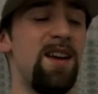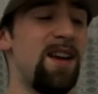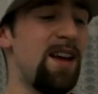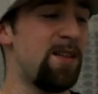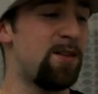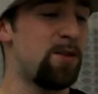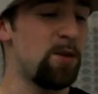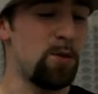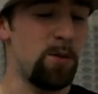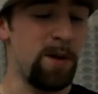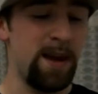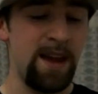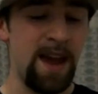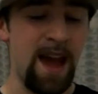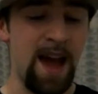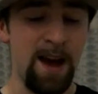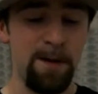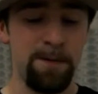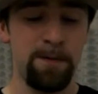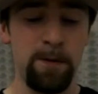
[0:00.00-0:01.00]
And so we
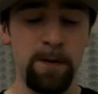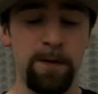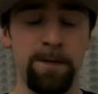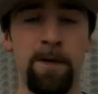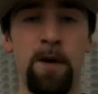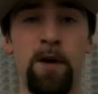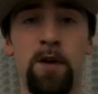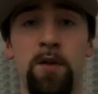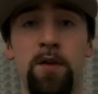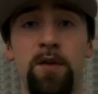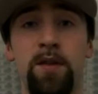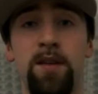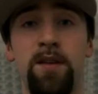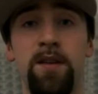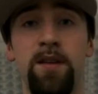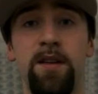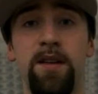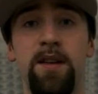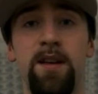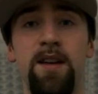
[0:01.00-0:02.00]
have to first
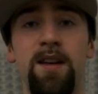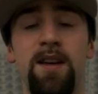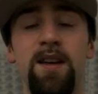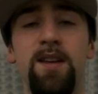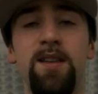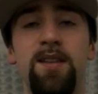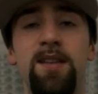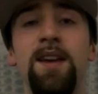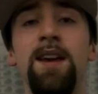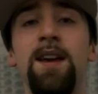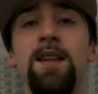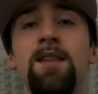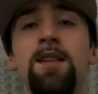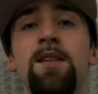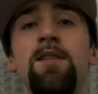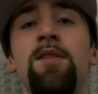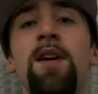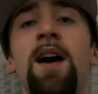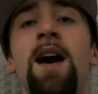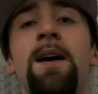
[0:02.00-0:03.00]
see it
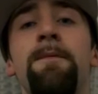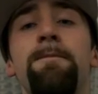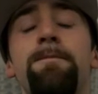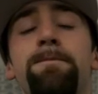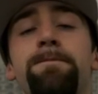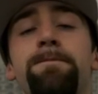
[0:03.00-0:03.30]
as that.